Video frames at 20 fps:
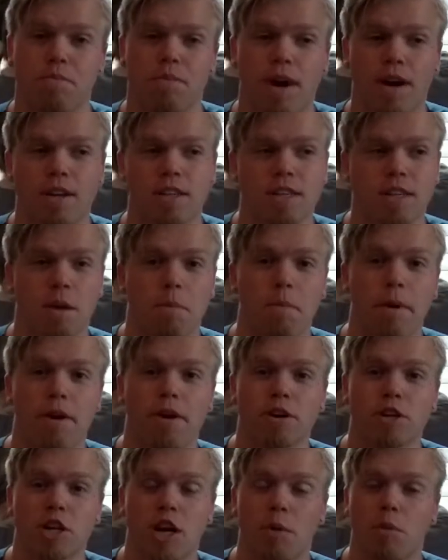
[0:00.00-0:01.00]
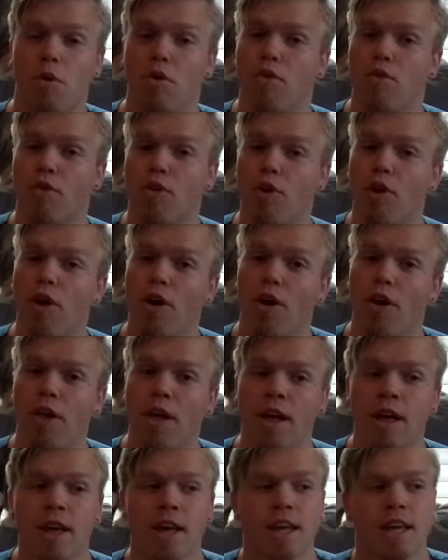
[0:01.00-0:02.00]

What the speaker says: I'd say, a better job overall.